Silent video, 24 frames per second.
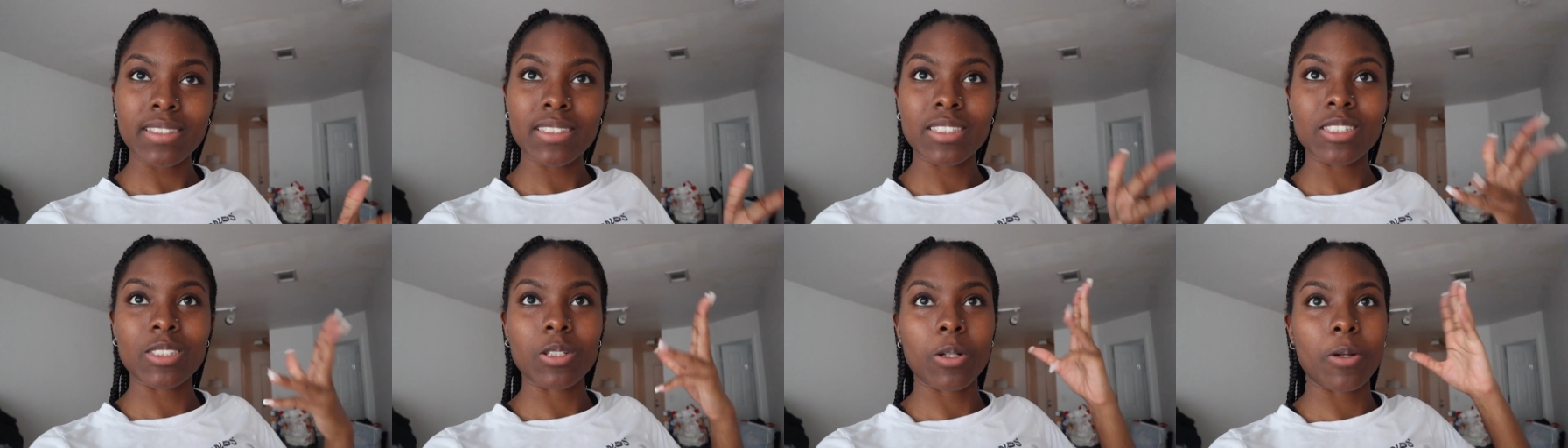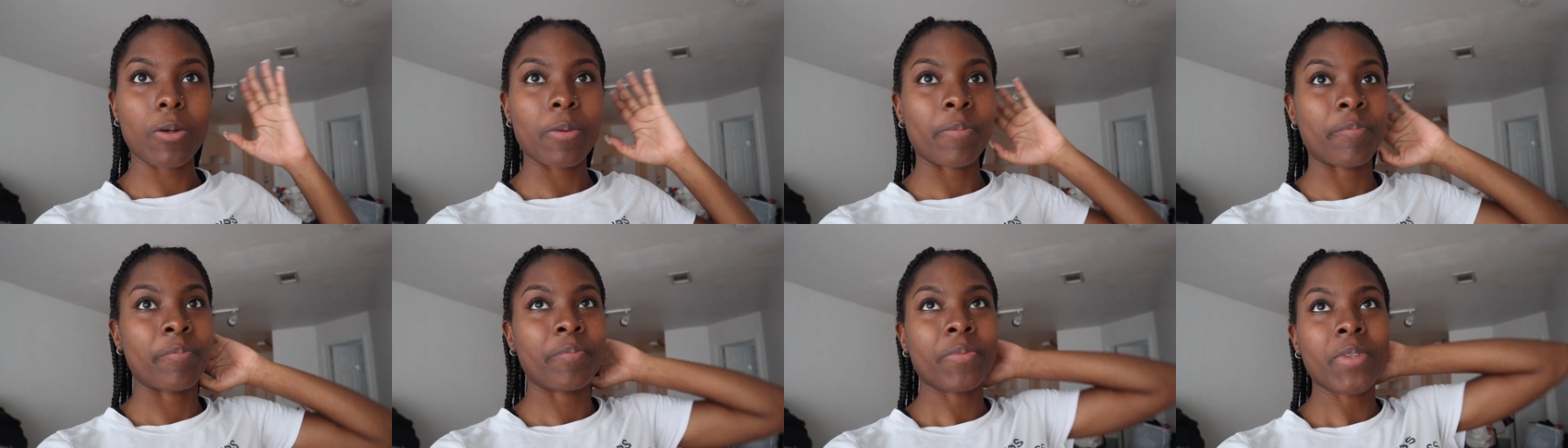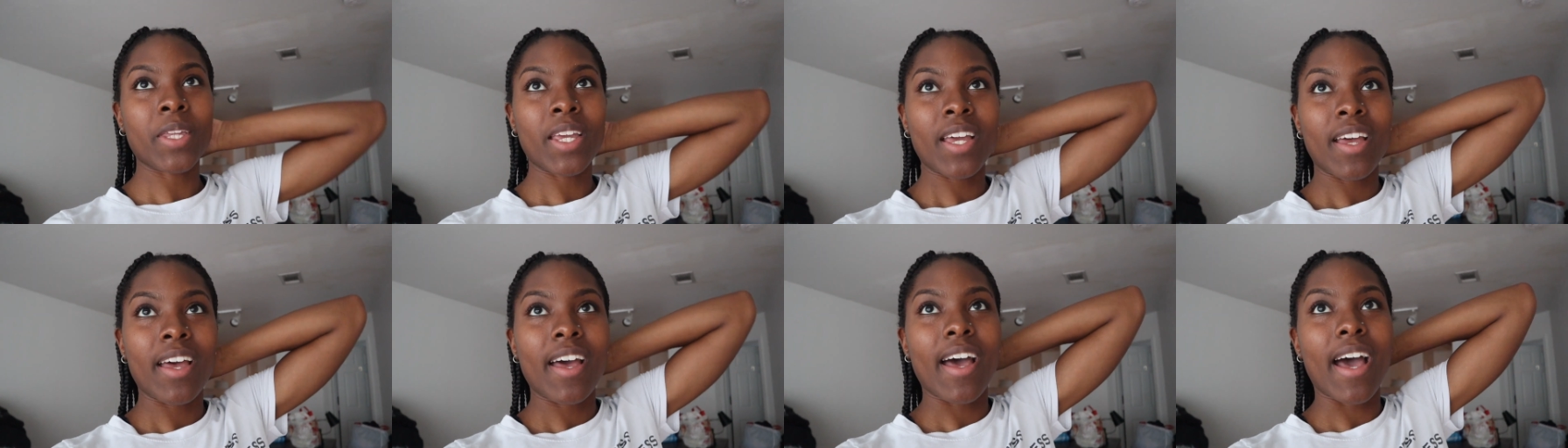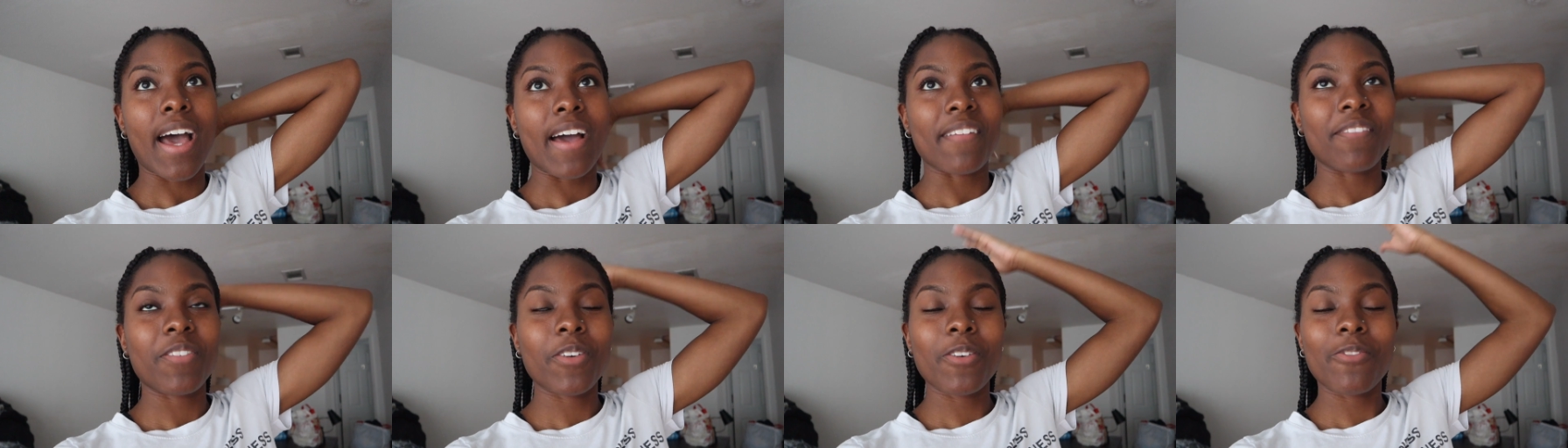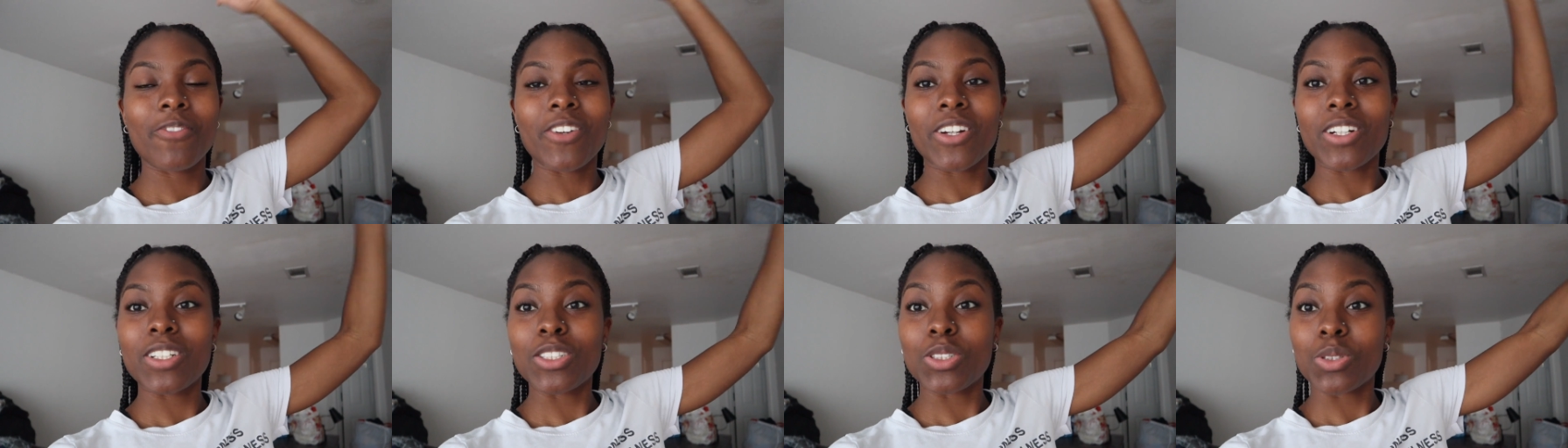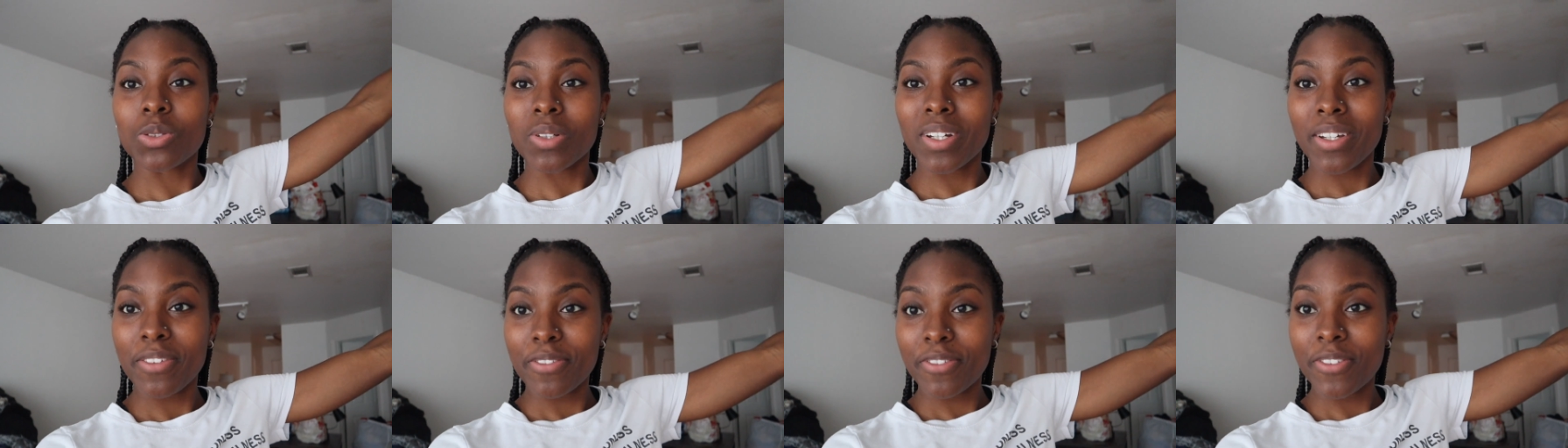So I feel very
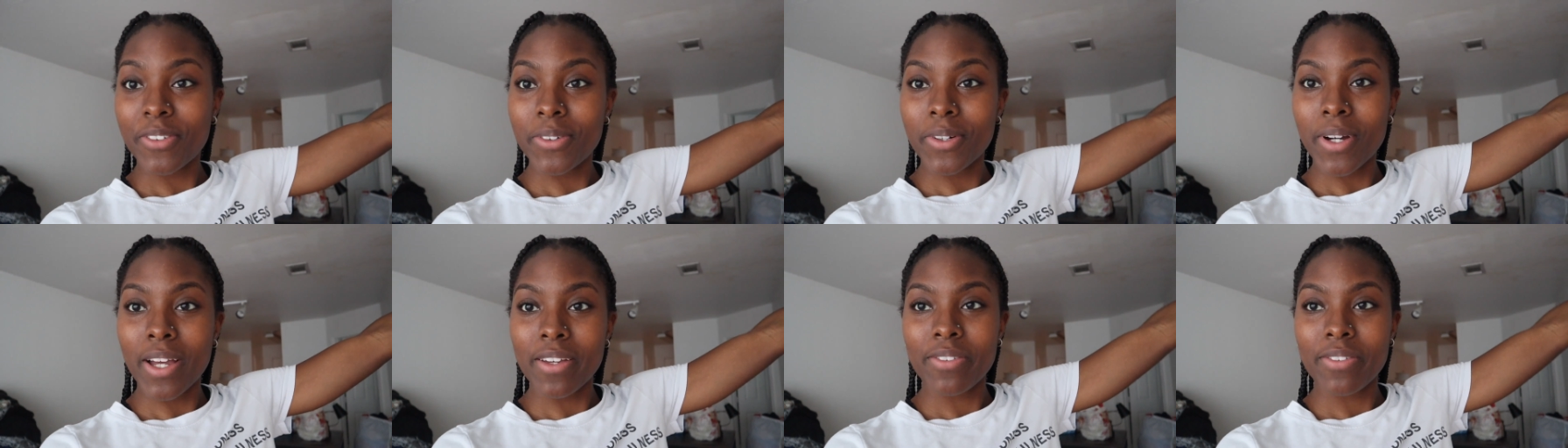joyful.